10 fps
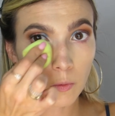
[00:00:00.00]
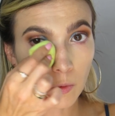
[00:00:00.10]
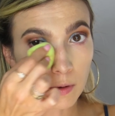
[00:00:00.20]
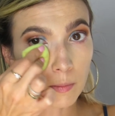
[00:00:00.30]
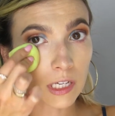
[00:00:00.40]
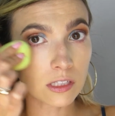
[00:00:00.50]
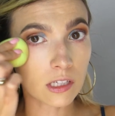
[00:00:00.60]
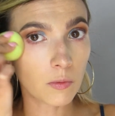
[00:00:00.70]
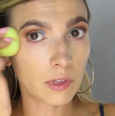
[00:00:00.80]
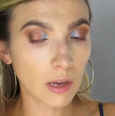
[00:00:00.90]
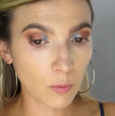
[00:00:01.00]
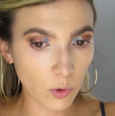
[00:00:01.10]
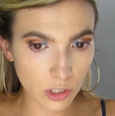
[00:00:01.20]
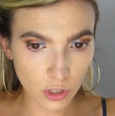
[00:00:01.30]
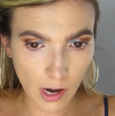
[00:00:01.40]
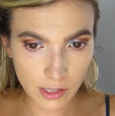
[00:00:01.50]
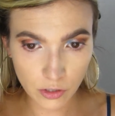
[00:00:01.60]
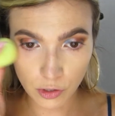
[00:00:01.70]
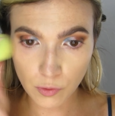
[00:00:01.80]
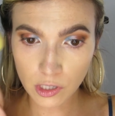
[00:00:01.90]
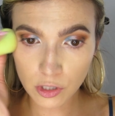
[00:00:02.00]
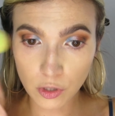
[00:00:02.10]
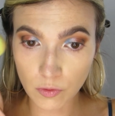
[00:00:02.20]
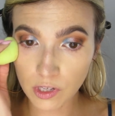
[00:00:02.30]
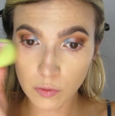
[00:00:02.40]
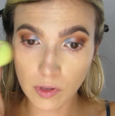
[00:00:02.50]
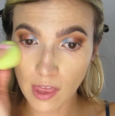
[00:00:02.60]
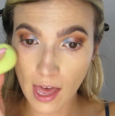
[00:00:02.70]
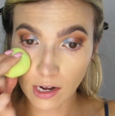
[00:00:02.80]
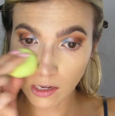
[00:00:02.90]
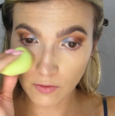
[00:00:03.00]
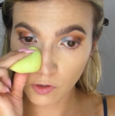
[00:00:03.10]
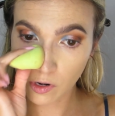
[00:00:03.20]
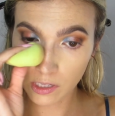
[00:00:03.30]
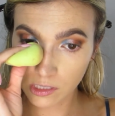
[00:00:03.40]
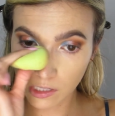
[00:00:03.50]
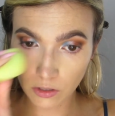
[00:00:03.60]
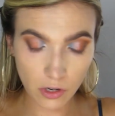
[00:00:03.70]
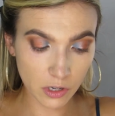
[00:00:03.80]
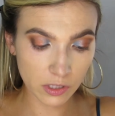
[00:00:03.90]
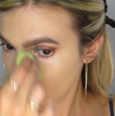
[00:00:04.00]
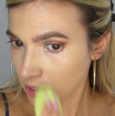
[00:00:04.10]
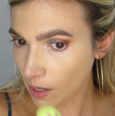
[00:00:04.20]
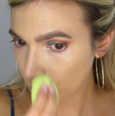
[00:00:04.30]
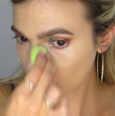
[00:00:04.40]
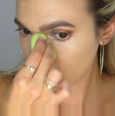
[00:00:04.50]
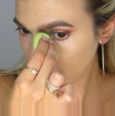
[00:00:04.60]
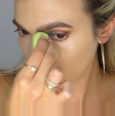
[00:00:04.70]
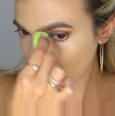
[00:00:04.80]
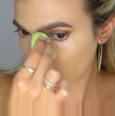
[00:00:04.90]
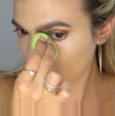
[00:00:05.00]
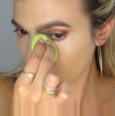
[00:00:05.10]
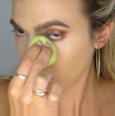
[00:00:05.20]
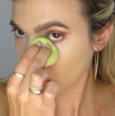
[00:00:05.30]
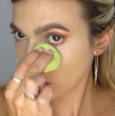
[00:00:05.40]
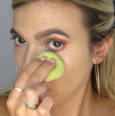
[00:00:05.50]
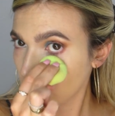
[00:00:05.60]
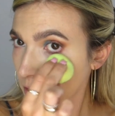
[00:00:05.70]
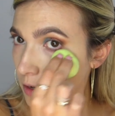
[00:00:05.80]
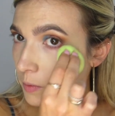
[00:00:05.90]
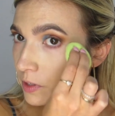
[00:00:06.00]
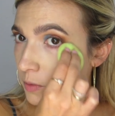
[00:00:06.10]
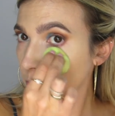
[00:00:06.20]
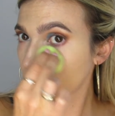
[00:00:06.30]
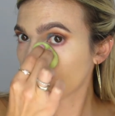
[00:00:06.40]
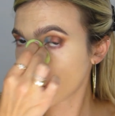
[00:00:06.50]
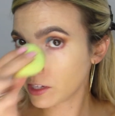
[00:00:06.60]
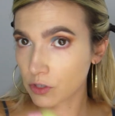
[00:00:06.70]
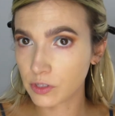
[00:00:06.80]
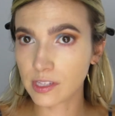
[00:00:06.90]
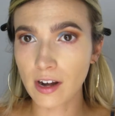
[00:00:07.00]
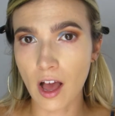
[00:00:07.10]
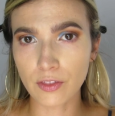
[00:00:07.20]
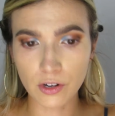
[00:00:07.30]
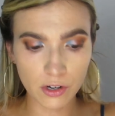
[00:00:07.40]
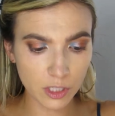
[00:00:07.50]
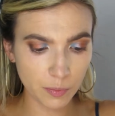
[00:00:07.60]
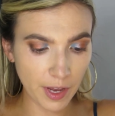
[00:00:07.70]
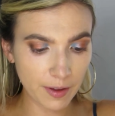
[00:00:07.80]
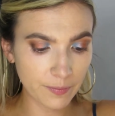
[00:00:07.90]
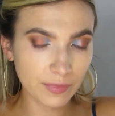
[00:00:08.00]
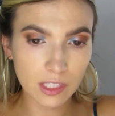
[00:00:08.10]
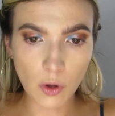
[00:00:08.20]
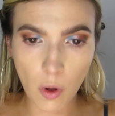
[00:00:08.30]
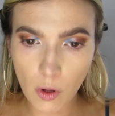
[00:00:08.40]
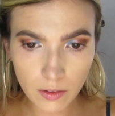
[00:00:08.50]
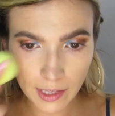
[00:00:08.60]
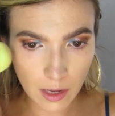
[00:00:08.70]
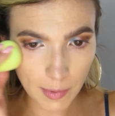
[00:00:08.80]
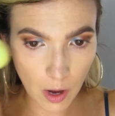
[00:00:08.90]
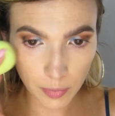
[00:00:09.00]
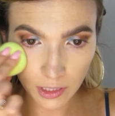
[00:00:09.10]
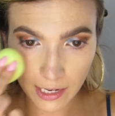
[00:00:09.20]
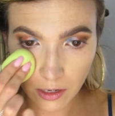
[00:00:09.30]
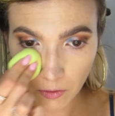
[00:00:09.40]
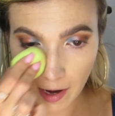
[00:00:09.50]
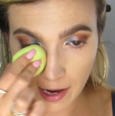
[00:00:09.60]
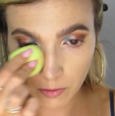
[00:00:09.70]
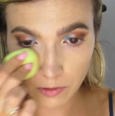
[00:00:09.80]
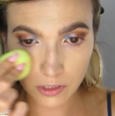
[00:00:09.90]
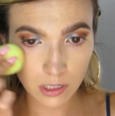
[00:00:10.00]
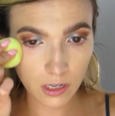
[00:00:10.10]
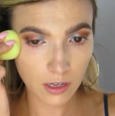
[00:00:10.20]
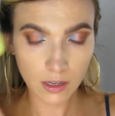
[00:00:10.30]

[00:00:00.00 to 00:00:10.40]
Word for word: when mixed in with that moisturizer. You can do this with any of your concealers. Some will mix better with your moisturizers than others, but it's all like about playing around